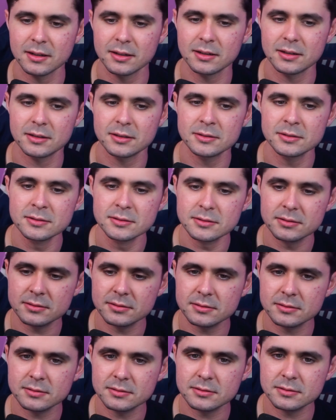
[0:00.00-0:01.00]

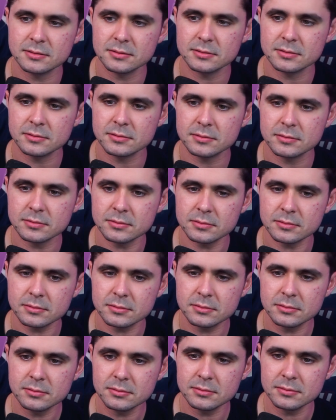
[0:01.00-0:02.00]

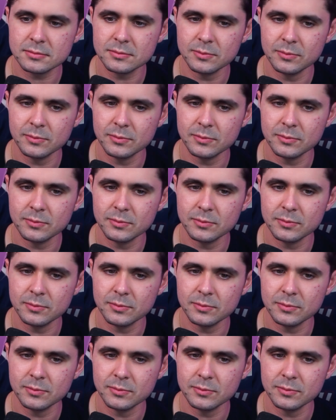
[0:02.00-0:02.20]
(silence)